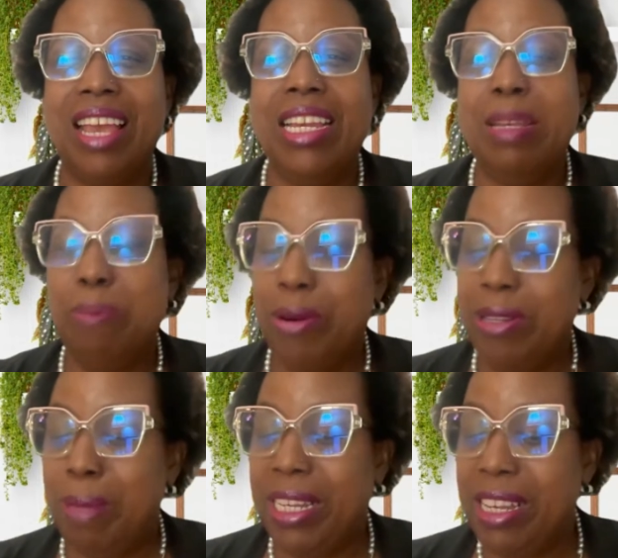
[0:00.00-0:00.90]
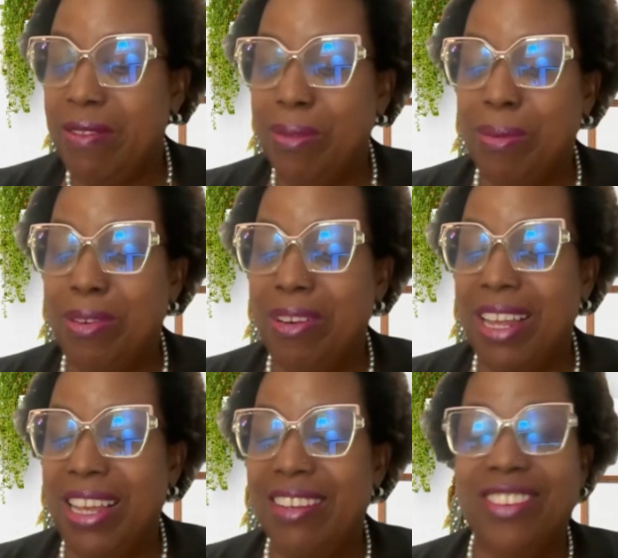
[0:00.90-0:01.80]
Any perspectives would you
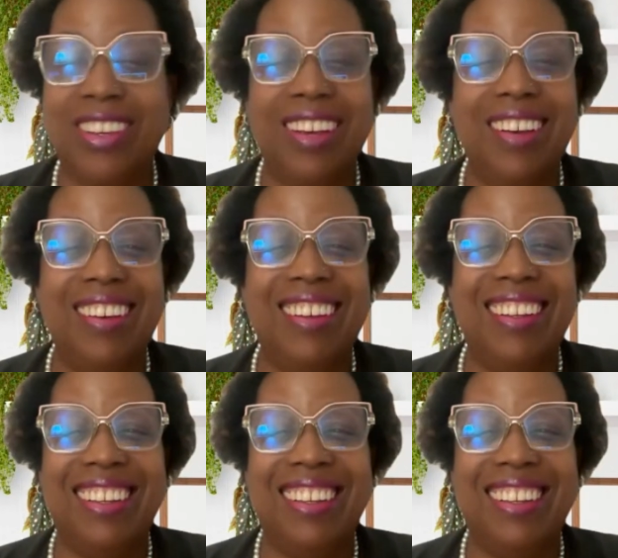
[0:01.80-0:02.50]
like to share?